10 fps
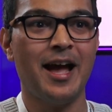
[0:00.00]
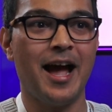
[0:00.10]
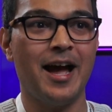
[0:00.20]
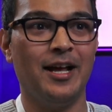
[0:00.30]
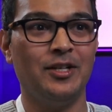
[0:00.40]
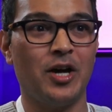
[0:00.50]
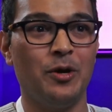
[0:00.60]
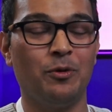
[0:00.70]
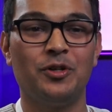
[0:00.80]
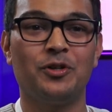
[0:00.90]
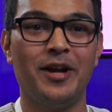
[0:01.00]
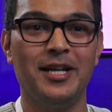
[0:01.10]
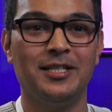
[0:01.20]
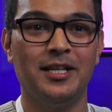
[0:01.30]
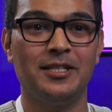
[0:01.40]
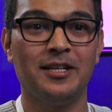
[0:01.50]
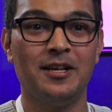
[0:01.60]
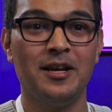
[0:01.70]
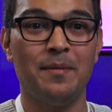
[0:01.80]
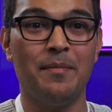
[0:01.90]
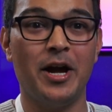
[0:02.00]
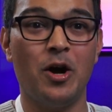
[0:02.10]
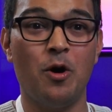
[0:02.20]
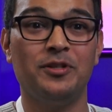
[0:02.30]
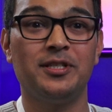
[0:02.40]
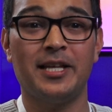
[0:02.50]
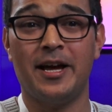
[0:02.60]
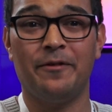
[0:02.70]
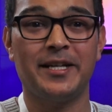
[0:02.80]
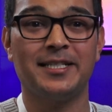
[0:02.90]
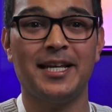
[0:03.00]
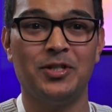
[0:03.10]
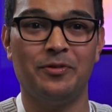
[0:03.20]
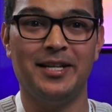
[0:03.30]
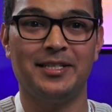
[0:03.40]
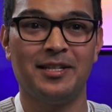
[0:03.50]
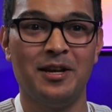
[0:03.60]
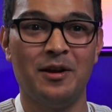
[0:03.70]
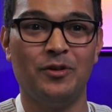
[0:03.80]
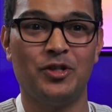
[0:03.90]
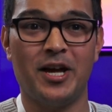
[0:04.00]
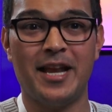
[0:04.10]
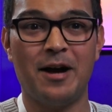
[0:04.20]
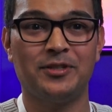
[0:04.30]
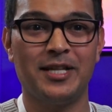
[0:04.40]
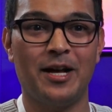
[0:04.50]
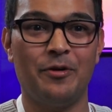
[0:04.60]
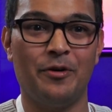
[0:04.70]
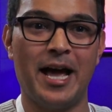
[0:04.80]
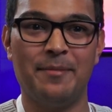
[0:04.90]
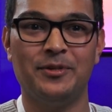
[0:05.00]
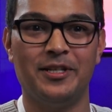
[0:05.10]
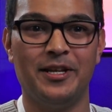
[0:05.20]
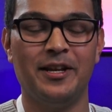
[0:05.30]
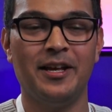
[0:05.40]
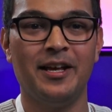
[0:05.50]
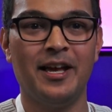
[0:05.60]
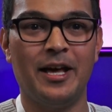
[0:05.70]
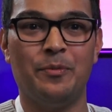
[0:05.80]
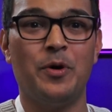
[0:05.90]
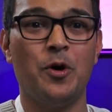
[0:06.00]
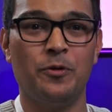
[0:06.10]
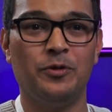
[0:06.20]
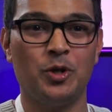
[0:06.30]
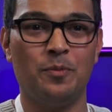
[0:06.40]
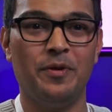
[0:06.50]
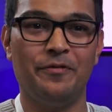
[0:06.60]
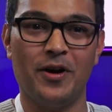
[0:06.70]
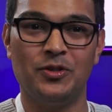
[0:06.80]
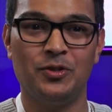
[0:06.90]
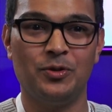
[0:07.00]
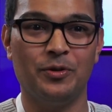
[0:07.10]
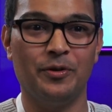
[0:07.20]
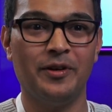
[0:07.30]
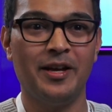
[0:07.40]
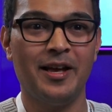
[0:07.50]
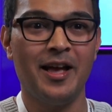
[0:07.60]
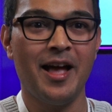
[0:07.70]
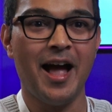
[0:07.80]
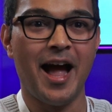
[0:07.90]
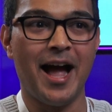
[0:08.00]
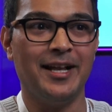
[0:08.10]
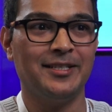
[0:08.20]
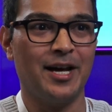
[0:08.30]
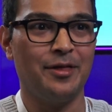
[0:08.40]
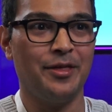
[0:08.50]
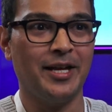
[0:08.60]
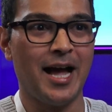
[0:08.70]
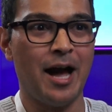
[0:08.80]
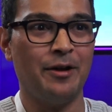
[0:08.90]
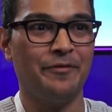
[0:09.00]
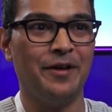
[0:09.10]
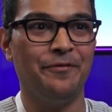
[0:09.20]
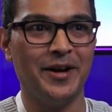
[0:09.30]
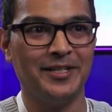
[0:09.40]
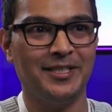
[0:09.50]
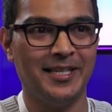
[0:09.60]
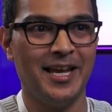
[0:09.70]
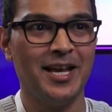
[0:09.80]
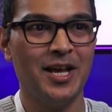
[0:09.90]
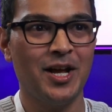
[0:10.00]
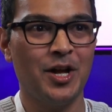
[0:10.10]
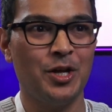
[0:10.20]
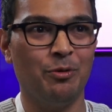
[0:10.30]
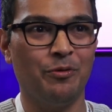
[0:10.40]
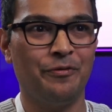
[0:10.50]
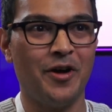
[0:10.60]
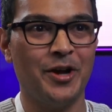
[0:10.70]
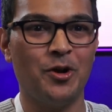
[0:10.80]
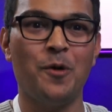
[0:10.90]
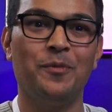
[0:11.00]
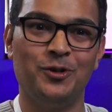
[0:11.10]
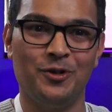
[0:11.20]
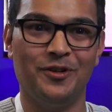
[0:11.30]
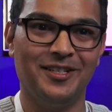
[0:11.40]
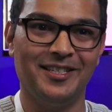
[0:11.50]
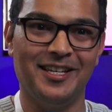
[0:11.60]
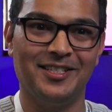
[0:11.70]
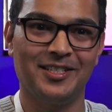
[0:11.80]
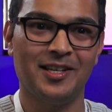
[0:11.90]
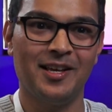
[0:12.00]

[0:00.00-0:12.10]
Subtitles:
And I also created my own set of accessories, which I now sell on Amazon and on my own Shopify store. And I think out of adversity, you will find opportunities,